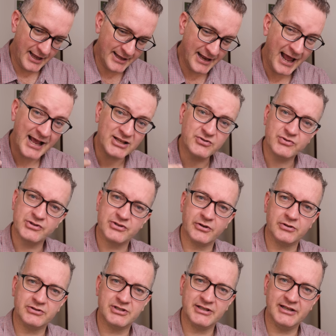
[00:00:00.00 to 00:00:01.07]
it has
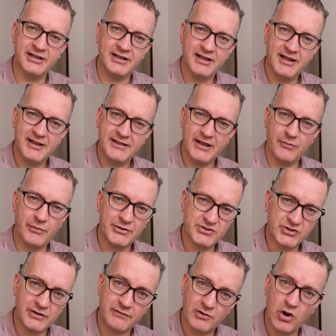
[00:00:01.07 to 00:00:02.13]
resulted that we're
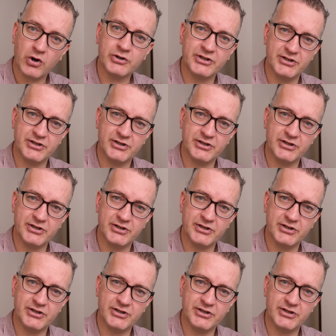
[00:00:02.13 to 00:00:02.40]
sort of locked